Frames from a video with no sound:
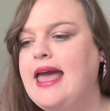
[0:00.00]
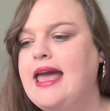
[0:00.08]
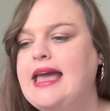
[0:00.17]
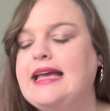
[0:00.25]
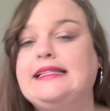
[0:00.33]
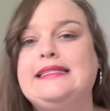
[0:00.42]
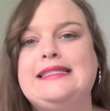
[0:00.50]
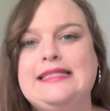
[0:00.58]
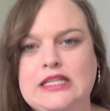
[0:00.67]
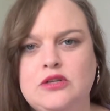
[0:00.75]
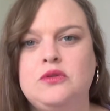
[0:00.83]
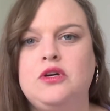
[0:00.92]
it's
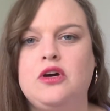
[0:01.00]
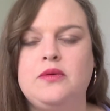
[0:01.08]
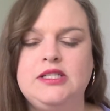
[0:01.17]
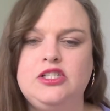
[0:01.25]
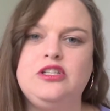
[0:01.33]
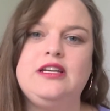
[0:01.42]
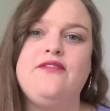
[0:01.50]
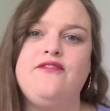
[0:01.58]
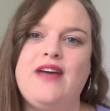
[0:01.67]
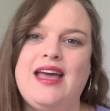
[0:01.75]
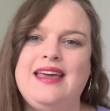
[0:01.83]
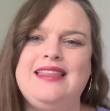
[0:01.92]
still going to
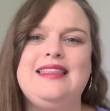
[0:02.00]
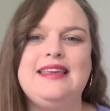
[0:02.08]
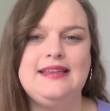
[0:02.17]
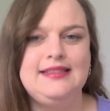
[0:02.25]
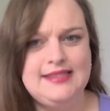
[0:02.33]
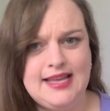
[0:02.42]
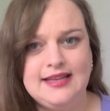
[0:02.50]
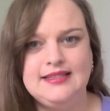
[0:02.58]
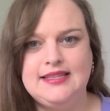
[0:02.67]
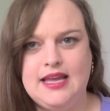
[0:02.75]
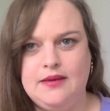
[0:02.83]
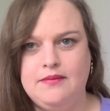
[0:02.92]
convey the exact
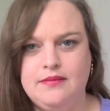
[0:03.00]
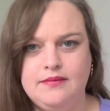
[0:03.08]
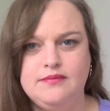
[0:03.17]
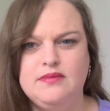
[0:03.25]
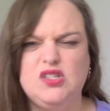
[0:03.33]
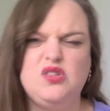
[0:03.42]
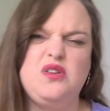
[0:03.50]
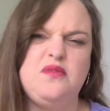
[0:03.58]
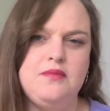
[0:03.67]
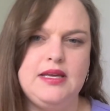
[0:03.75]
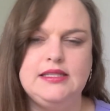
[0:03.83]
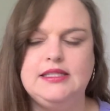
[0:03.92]
same sort of
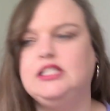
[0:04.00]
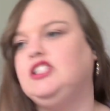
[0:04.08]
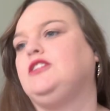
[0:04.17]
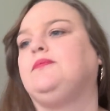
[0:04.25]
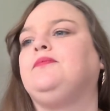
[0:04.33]
message.